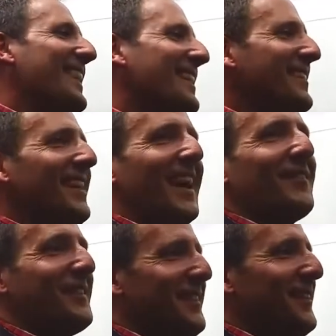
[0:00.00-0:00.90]
I, this, I
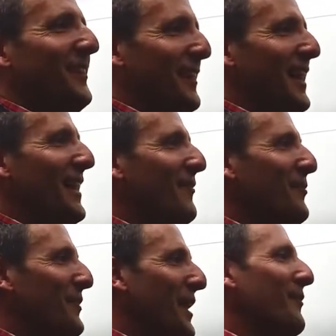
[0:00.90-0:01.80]
have to steal a line
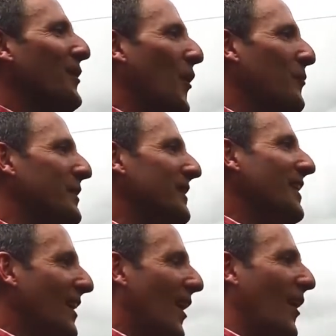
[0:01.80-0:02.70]
from Dave
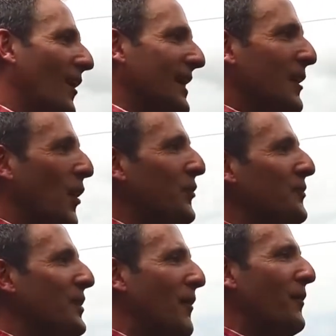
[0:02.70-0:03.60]
Coleman. Or he calls
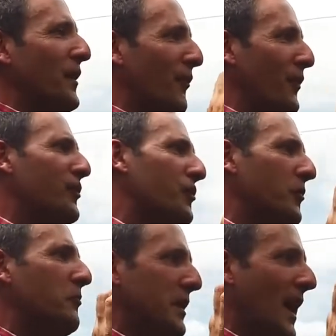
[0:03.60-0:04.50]
himself the
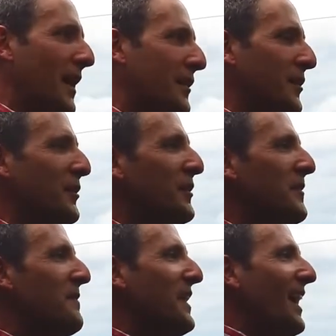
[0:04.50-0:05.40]
official Miata nerd.